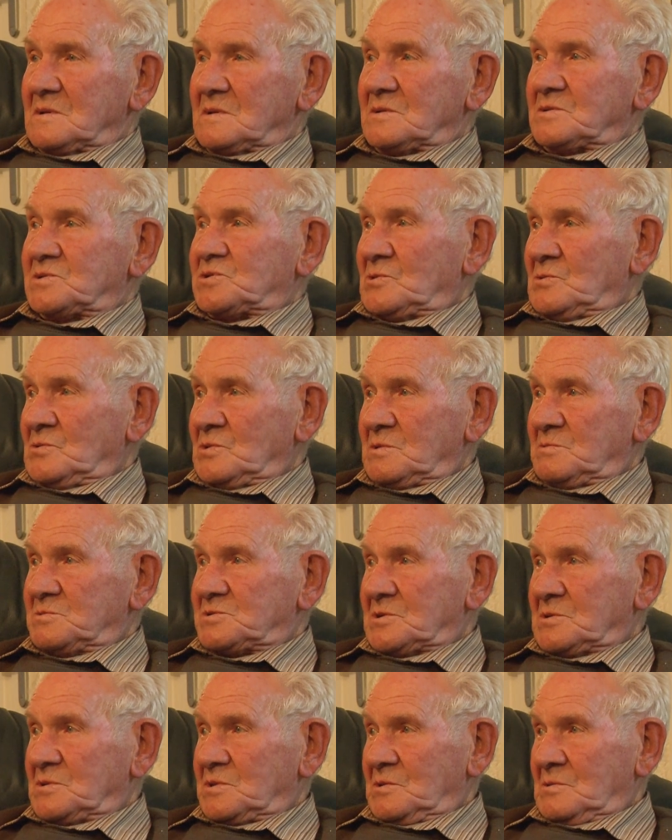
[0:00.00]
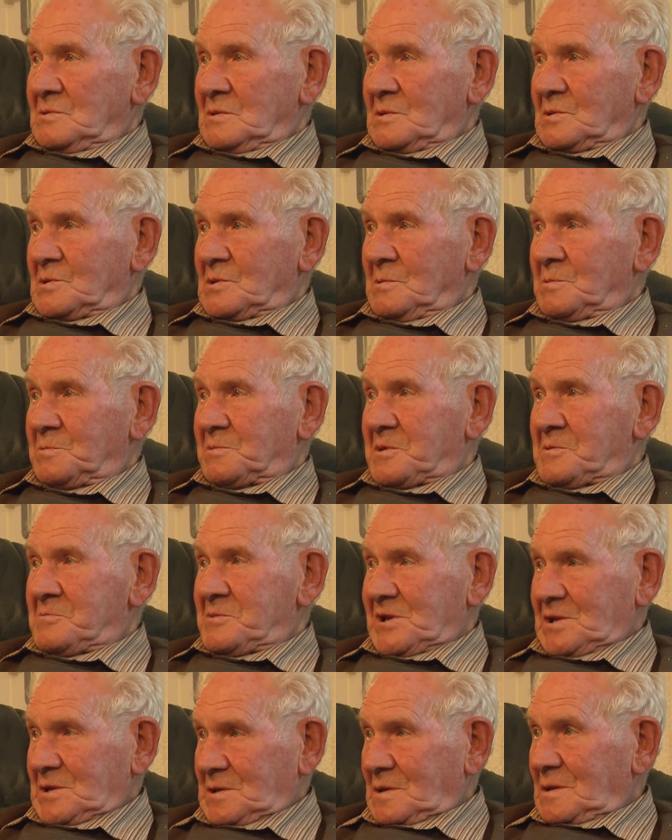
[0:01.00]
And two of them was on the old club
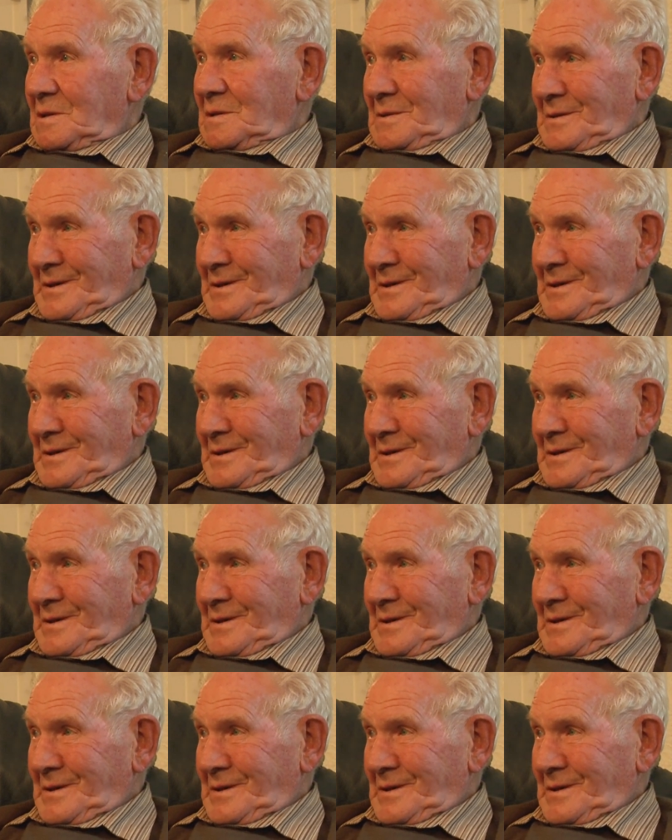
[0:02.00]
committee.